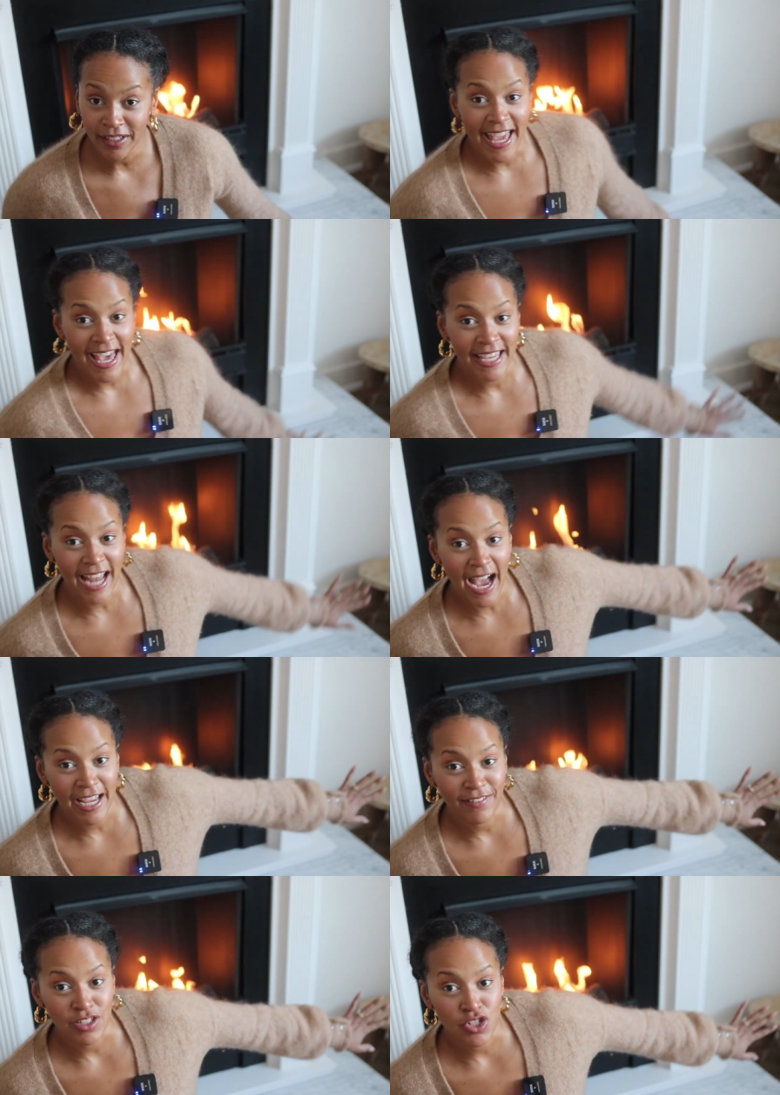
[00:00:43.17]
and I
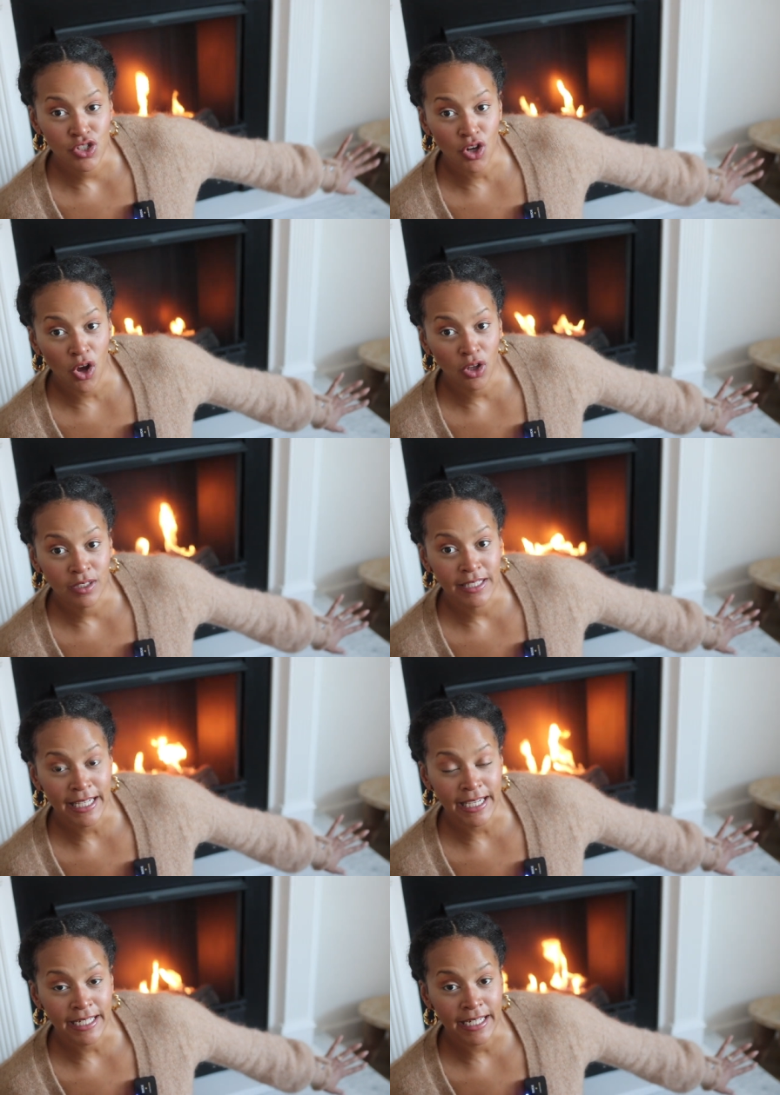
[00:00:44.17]
have installed
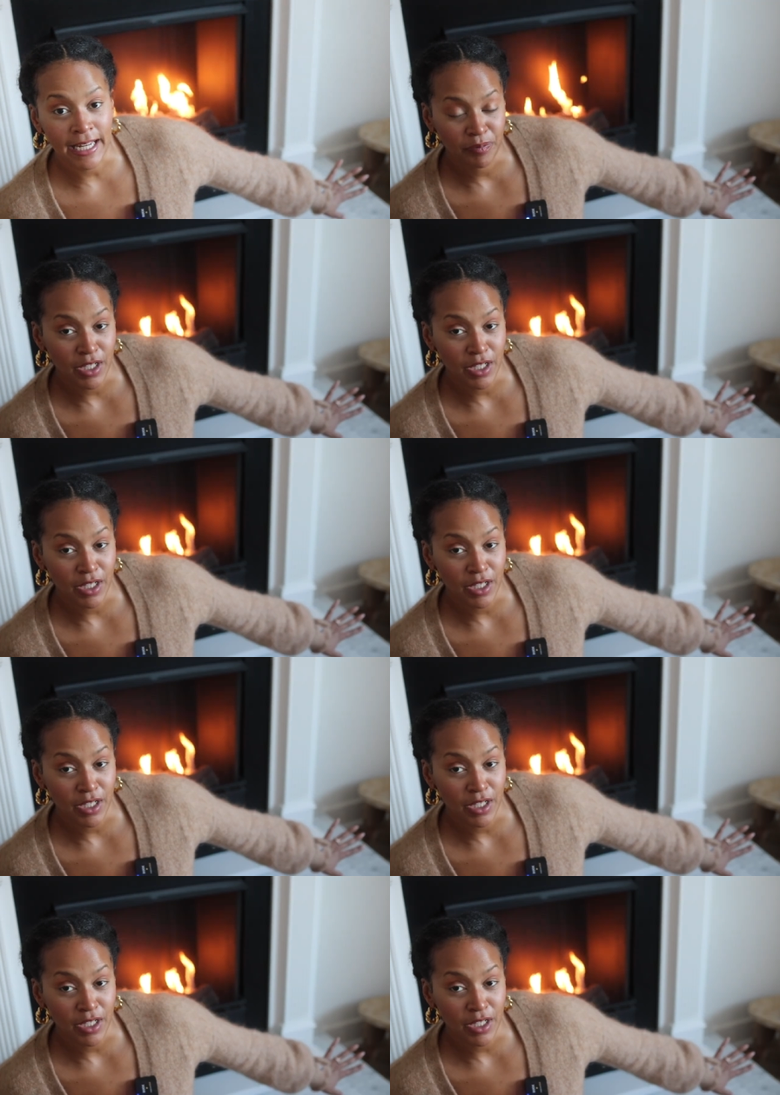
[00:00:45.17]
in